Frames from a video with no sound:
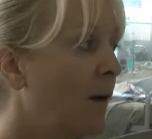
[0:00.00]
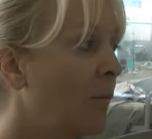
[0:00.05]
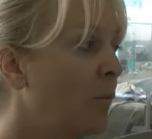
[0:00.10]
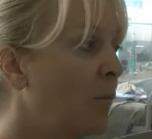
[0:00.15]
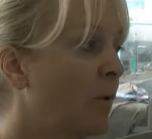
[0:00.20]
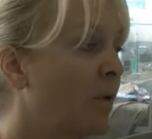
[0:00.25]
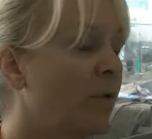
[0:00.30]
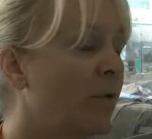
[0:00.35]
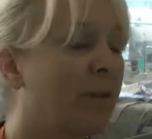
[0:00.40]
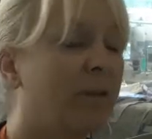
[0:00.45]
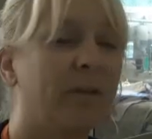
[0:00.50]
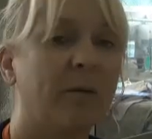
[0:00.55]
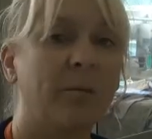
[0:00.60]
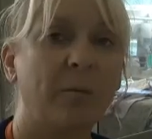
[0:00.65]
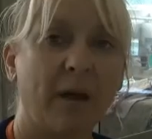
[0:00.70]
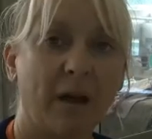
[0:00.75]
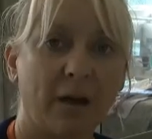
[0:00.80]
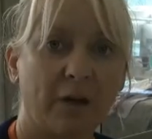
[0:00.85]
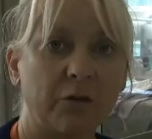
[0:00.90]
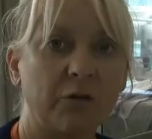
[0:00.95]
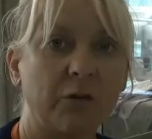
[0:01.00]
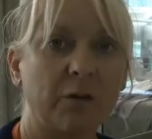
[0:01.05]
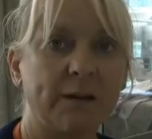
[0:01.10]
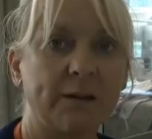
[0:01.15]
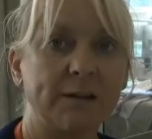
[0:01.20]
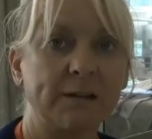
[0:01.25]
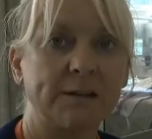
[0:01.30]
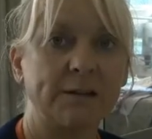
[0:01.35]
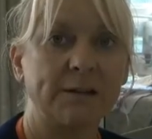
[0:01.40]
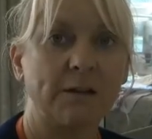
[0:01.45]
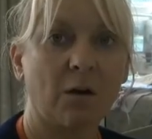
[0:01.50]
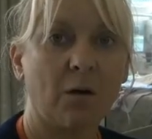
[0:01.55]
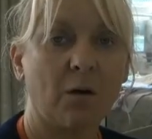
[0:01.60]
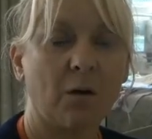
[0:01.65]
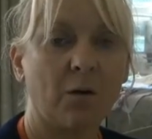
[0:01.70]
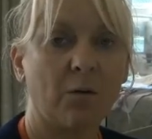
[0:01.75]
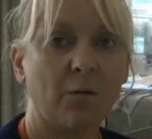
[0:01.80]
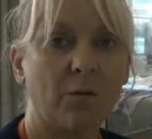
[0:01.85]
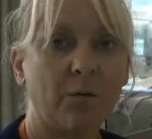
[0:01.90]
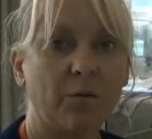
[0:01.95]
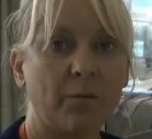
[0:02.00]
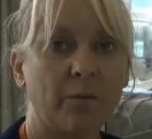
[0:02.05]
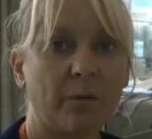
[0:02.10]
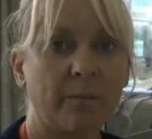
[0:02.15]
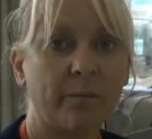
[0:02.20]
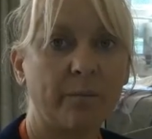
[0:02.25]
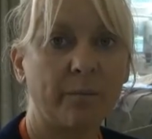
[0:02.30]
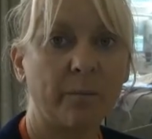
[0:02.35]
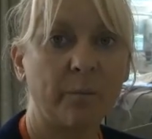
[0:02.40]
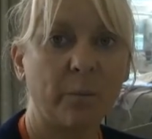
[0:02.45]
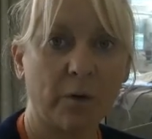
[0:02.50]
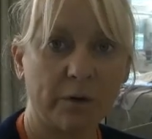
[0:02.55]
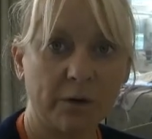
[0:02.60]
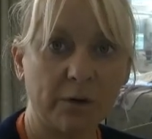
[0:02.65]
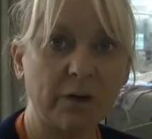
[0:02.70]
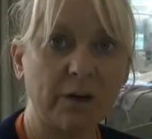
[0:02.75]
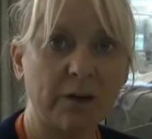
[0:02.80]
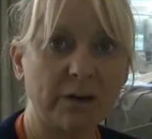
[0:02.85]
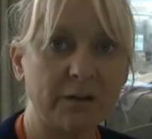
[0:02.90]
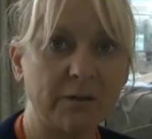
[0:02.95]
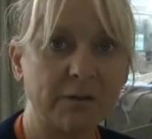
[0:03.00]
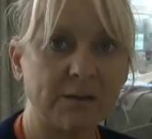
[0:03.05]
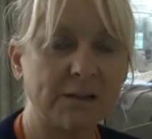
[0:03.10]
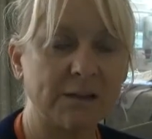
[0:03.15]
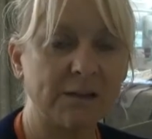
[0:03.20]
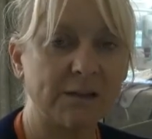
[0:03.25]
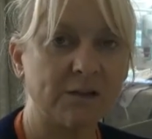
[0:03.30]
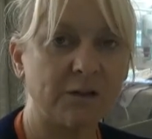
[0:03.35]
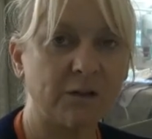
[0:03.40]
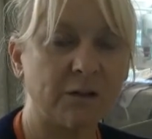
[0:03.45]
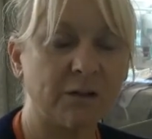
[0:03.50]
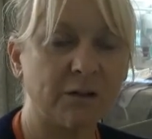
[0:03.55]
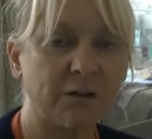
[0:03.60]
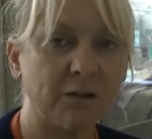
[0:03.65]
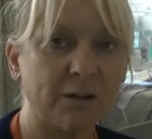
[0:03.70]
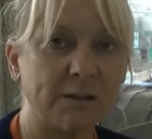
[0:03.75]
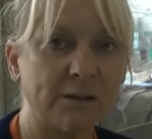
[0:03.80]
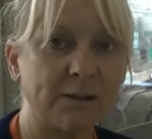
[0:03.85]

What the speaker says: within the boundaries of what you can do as a student nurse.